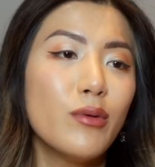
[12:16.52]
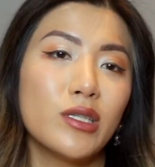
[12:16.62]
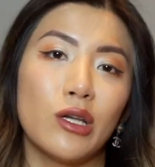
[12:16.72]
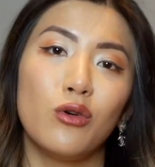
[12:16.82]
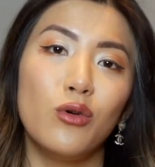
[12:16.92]

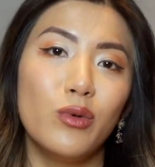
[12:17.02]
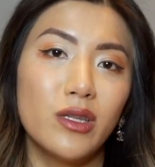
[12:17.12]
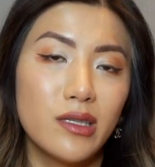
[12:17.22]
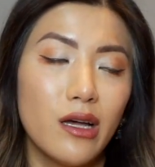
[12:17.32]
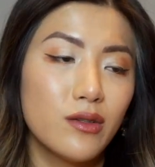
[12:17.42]
because I got on with
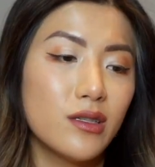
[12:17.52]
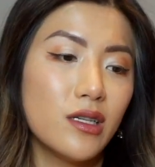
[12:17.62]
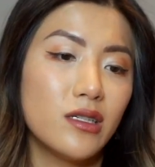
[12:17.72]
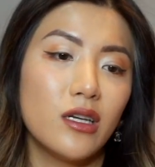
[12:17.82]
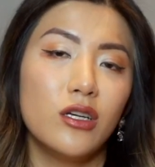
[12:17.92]
the sales
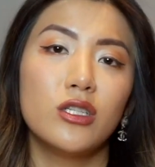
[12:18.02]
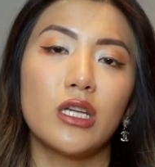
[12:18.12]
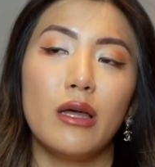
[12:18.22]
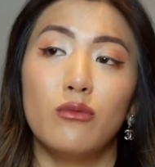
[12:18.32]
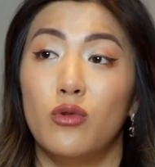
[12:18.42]
assistant,
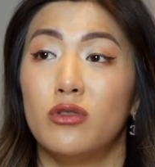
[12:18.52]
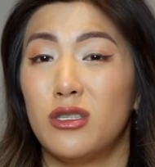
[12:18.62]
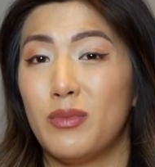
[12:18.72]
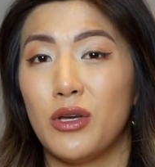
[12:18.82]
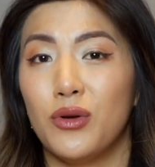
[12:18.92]
and, or
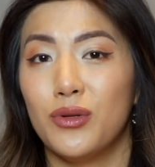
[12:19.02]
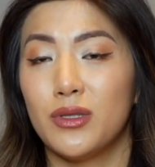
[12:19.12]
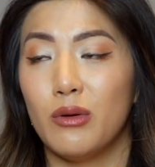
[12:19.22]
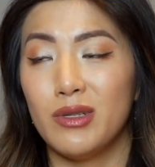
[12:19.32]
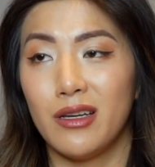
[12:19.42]
just because
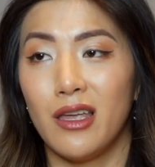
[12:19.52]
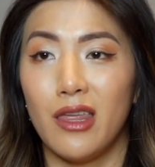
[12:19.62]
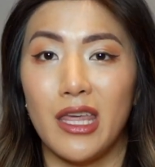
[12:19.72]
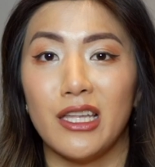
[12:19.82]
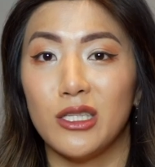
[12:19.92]
I was lucky
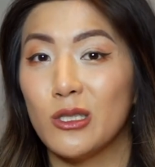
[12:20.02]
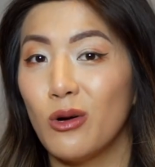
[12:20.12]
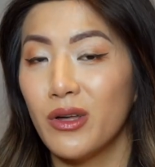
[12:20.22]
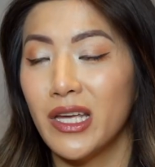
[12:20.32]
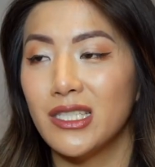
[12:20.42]
that they had
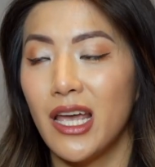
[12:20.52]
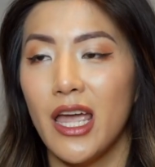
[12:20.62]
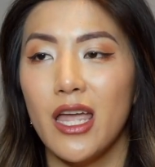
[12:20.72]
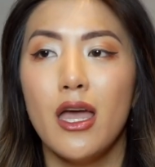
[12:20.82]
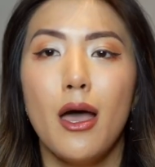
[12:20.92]
stock that
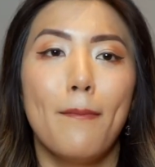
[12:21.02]
day